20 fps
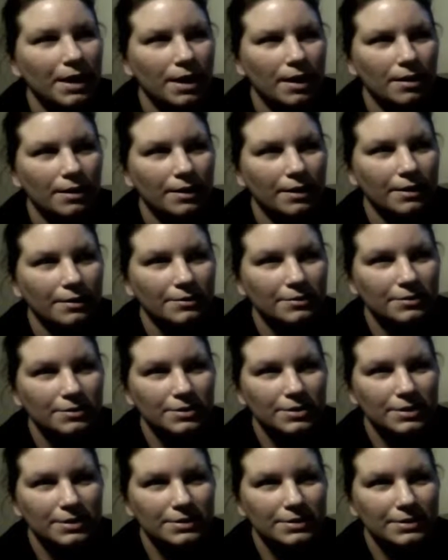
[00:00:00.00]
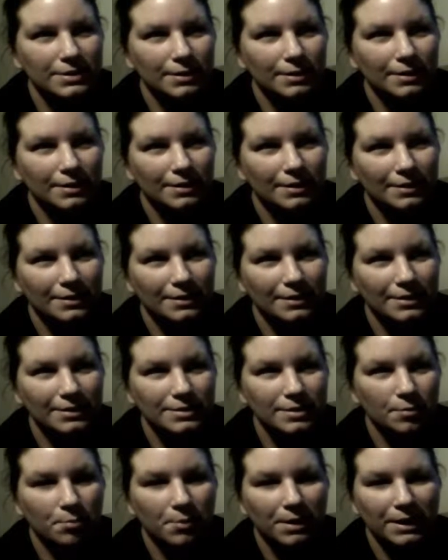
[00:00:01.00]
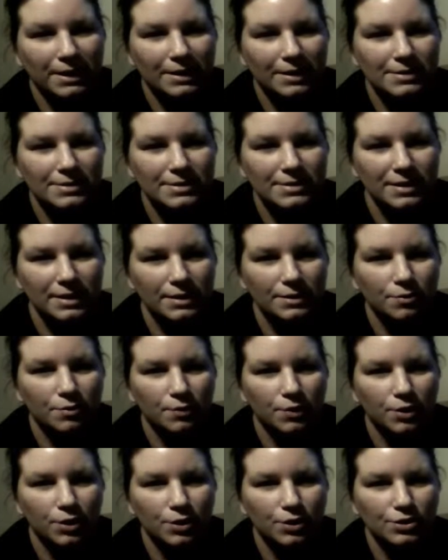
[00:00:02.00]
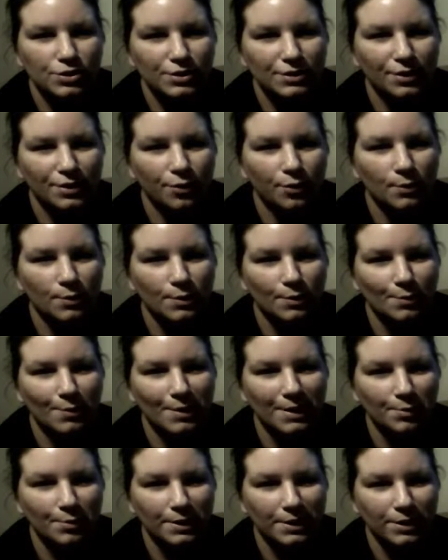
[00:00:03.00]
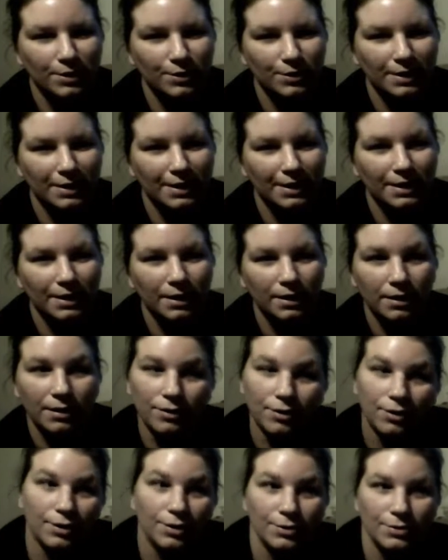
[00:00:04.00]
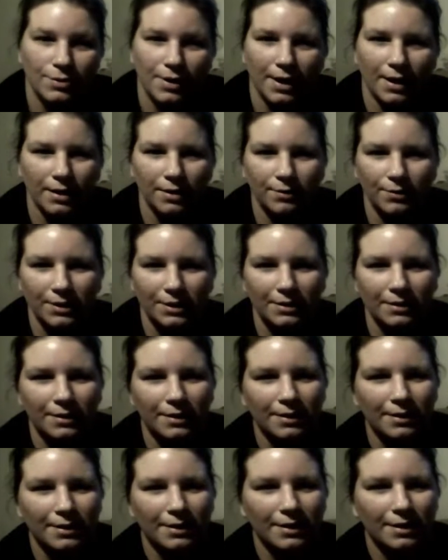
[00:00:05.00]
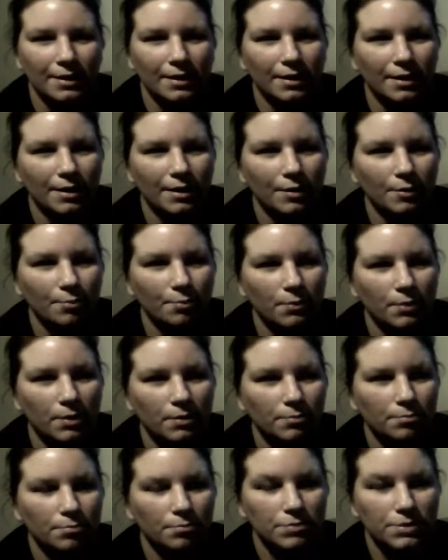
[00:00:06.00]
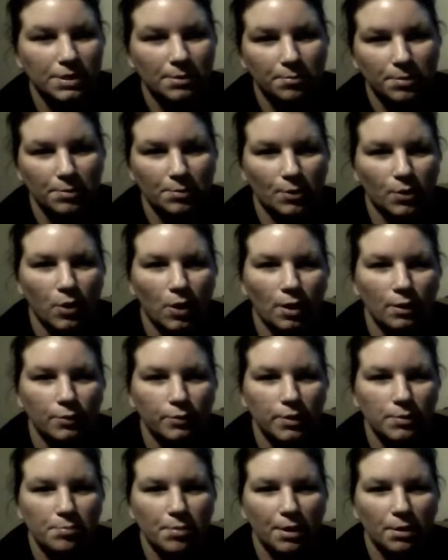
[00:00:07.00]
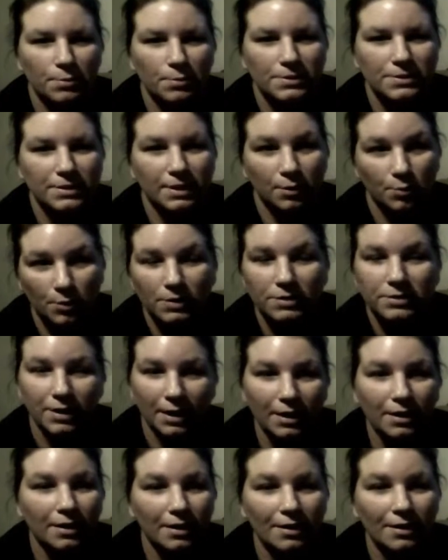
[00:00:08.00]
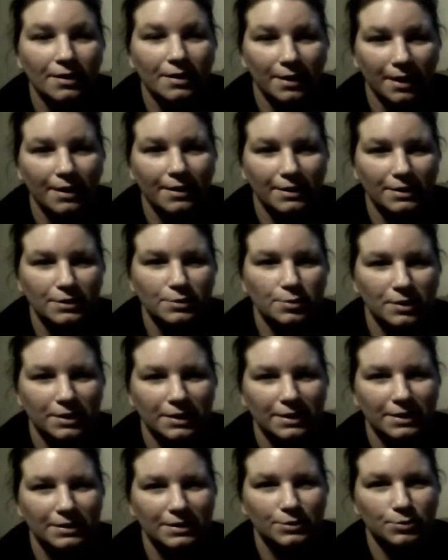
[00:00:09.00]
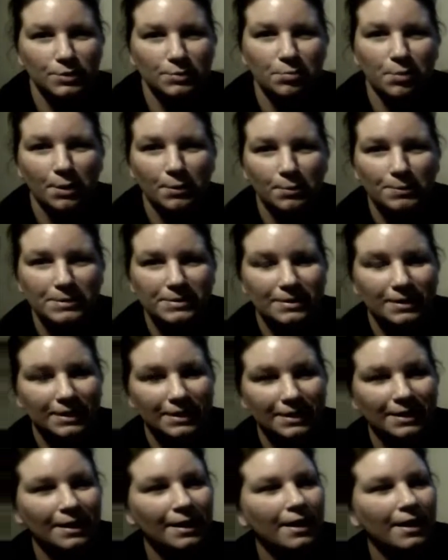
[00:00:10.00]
It just doesn't make any sense for you to just throw it away when you can get another use out of it. Uh, some people call it repurposing. Well, technically, yeah, that's what it is, repurposing.